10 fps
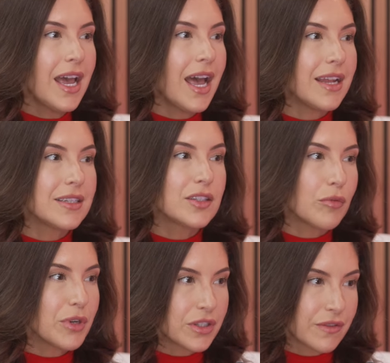And so
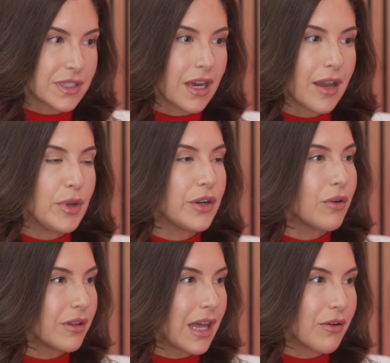much of the time we
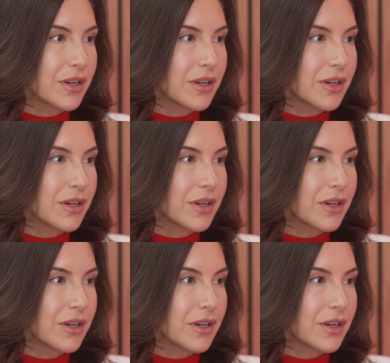don't allow